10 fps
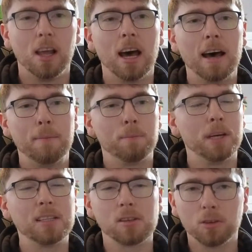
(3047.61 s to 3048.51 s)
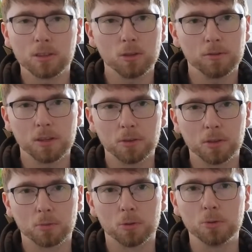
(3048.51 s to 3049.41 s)
But as long as you're following the
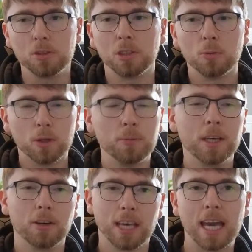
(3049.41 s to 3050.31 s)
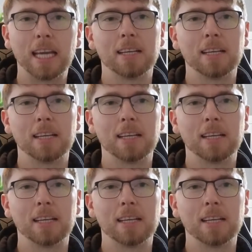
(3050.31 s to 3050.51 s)
rules, you will be okay.